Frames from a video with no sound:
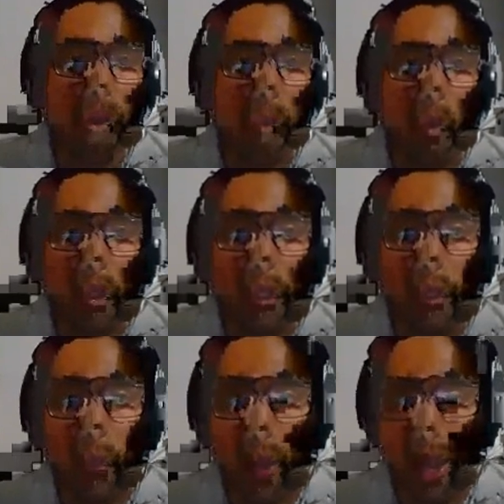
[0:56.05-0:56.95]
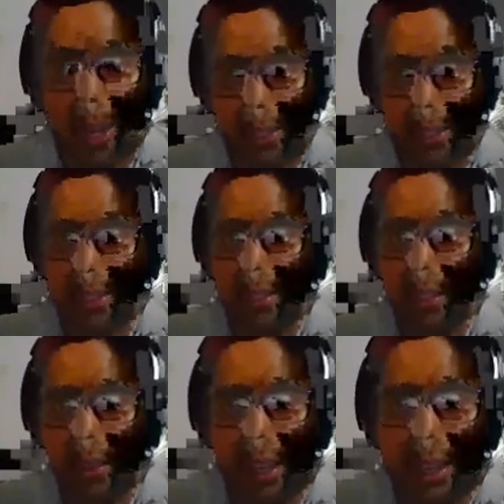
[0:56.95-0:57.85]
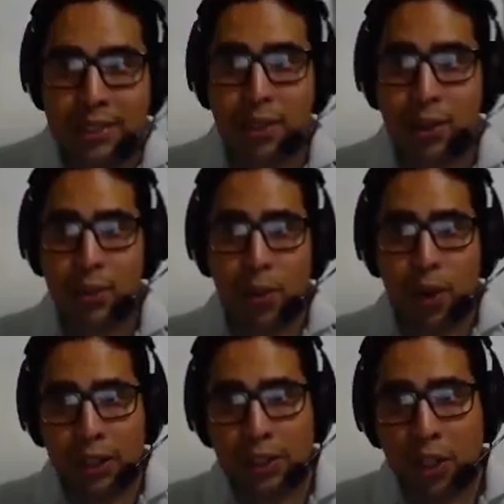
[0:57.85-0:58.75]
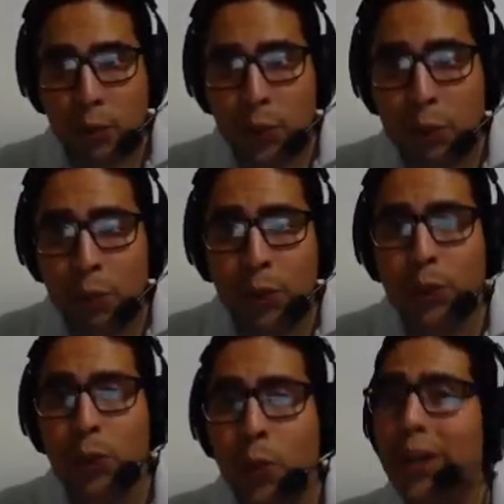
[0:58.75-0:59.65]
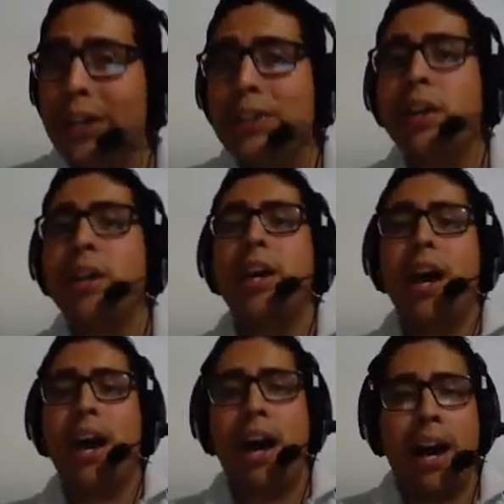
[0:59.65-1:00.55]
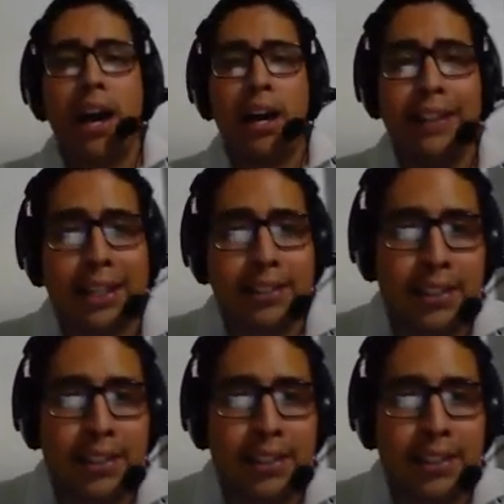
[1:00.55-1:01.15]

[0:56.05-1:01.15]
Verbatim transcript: module one. Okay, so you are done with module one. Uh, next